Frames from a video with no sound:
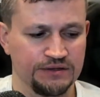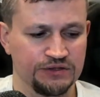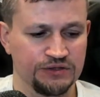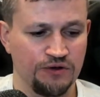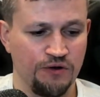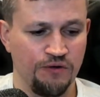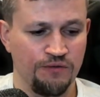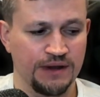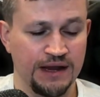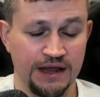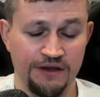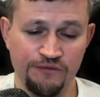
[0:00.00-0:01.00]
So
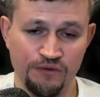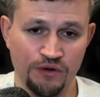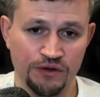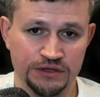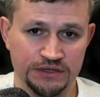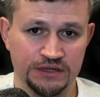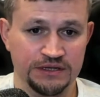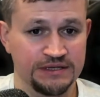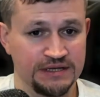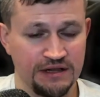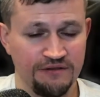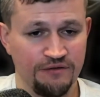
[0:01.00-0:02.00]
in other words,
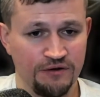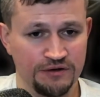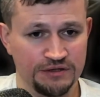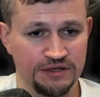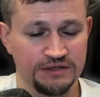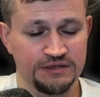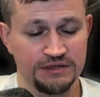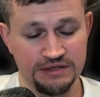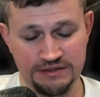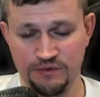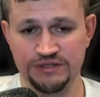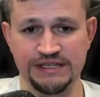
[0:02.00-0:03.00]
self-hosted
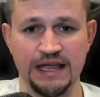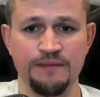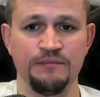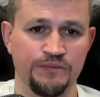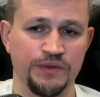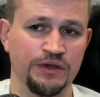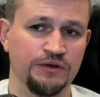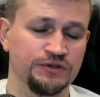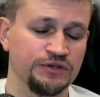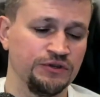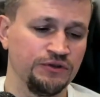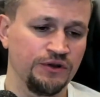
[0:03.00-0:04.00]
is more stable
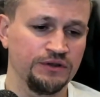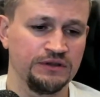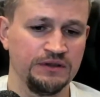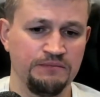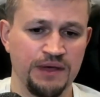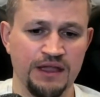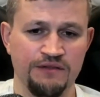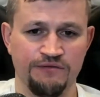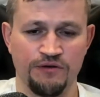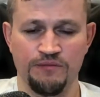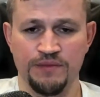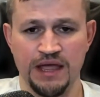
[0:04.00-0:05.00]
because you not depend
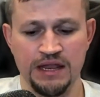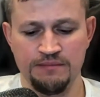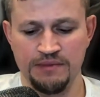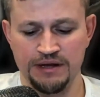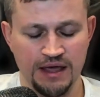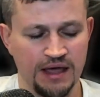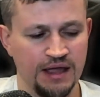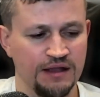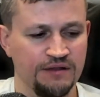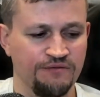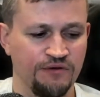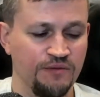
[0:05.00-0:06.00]
from anybody
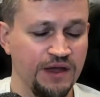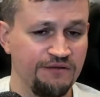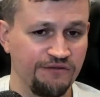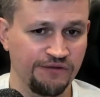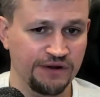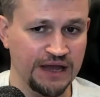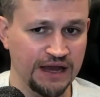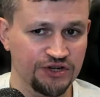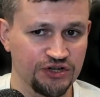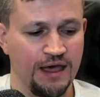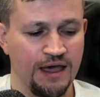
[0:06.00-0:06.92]
and from everything actually.